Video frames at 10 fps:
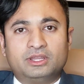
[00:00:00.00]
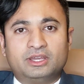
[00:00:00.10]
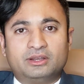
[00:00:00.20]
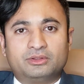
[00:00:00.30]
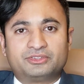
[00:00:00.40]

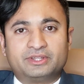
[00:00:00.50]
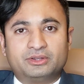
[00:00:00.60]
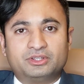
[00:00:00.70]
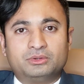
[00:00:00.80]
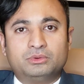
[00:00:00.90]
and it'll
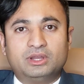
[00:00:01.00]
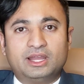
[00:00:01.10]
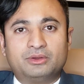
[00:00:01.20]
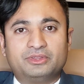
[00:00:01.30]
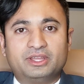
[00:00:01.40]
tell you
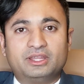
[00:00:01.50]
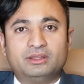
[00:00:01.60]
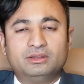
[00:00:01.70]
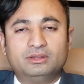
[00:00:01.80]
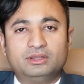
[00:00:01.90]
how
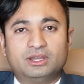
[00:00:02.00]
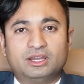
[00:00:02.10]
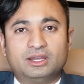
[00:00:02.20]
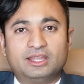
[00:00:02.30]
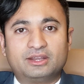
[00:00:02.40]
they
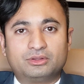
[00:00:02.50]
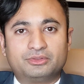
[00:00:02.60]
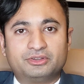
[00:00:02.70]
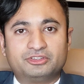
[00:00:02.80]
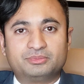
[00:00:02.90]

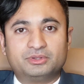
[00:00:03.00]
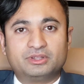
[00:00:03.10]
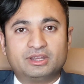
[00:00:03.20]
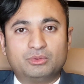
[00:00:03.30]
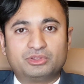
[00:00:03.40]
handled the
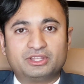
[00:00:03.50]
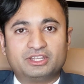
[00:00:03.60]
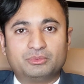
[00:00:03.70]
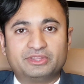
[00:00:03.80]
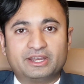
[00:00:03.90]
dispute and what they
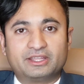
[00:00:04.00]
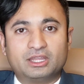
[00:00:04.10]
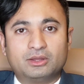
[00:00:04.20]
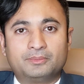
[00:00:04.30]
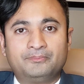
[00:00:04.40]
did with that
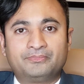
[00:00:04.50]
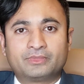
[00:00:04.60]
account.